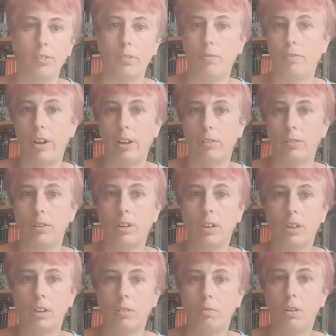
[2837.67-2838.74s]
In fact,
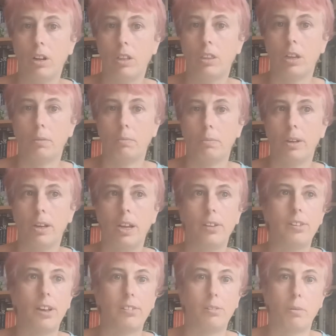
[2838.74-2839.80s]
one of them
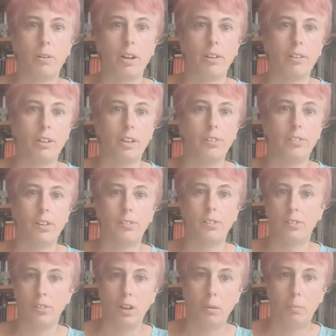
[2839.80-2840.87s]
exasperatedly says
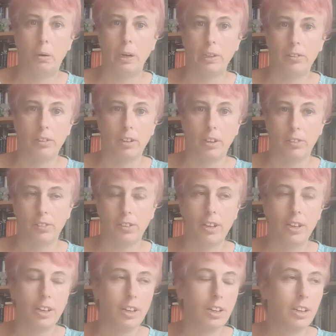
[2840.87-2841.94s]
there's no point in us
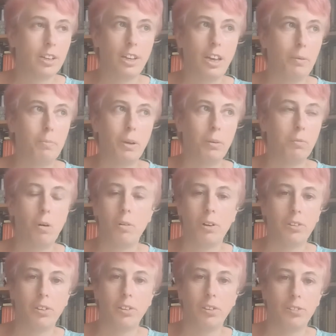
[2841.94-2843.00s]
keeping
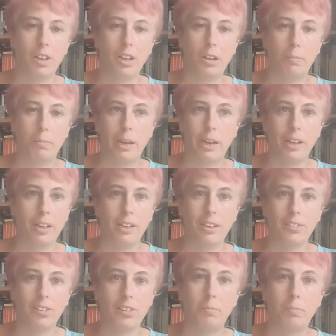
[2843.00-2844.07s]
Warrington CLP
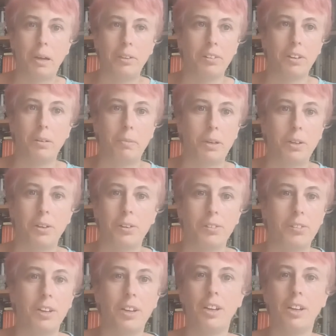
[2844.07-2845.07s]
suspended because